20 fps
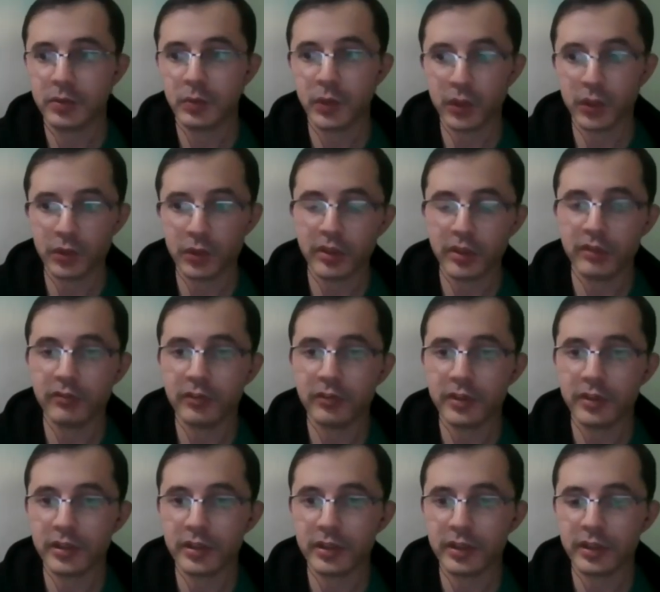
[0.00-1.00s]
We couldn't
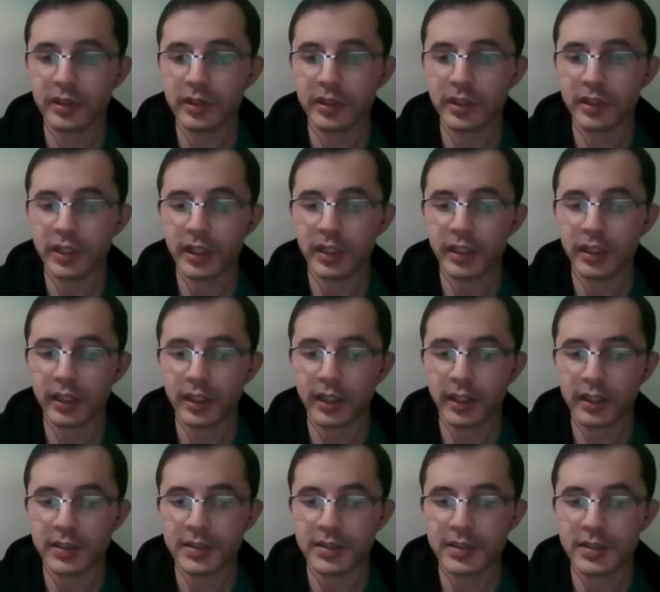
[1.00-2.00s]
gain
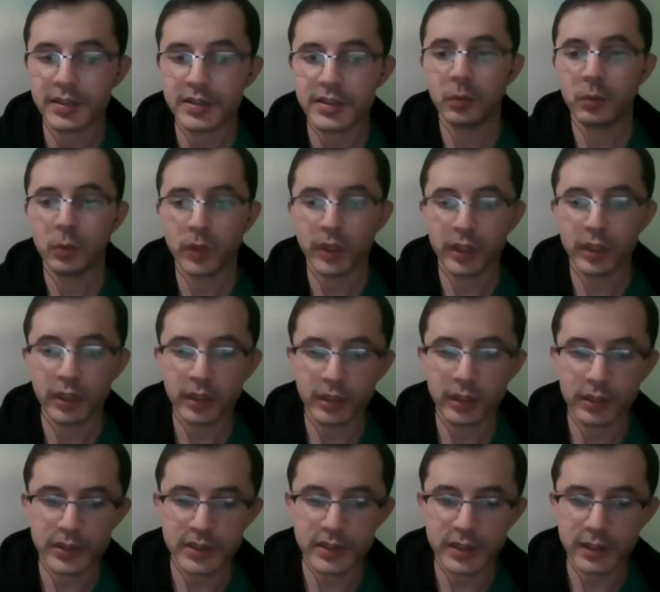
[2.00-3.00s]
access.
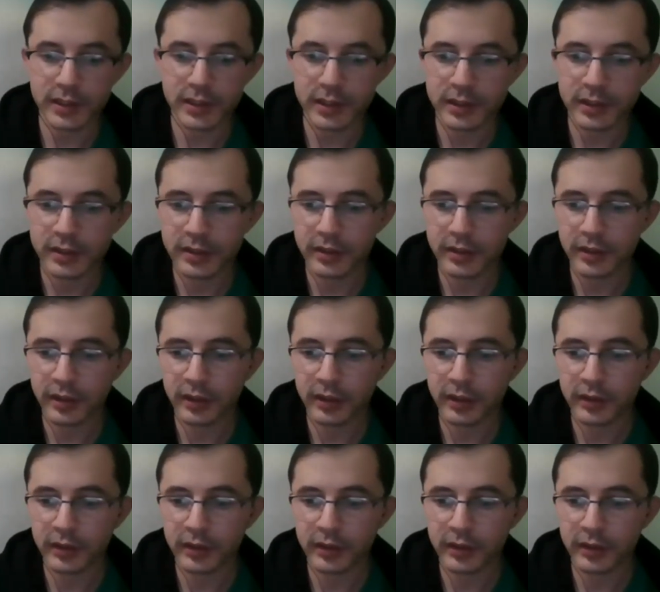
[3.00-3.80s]
We started an